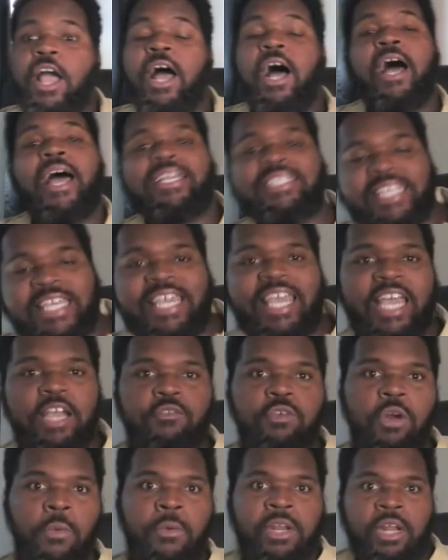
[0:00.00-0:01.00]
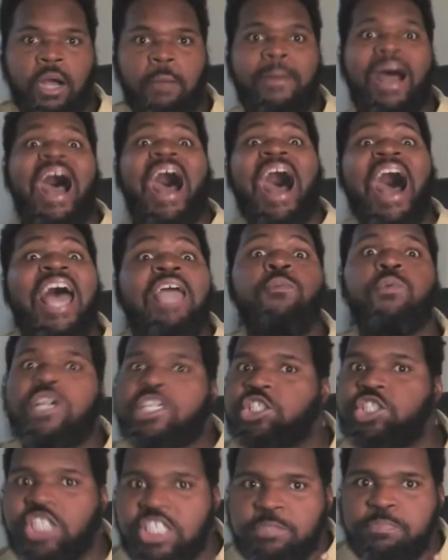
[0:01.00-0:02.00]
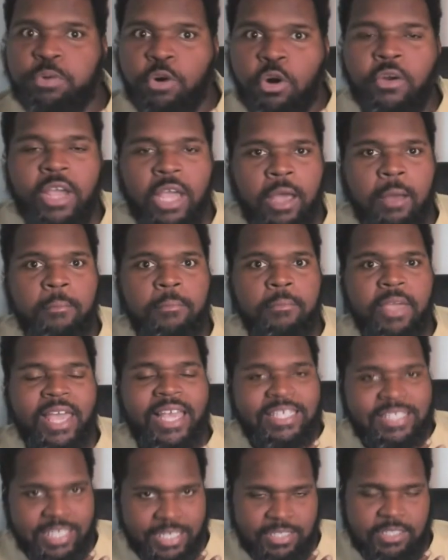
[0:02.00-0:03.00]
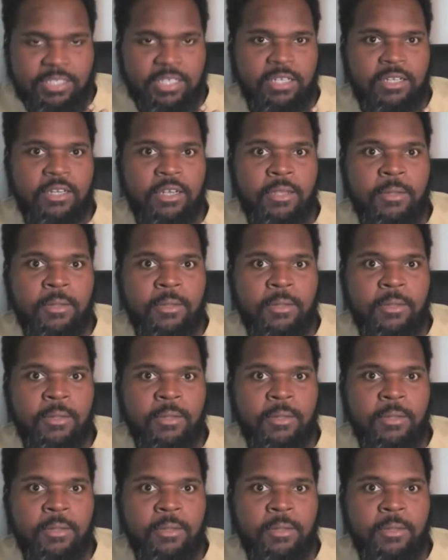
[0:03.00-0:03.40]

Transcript: as a kid growing up, I wish this program existed.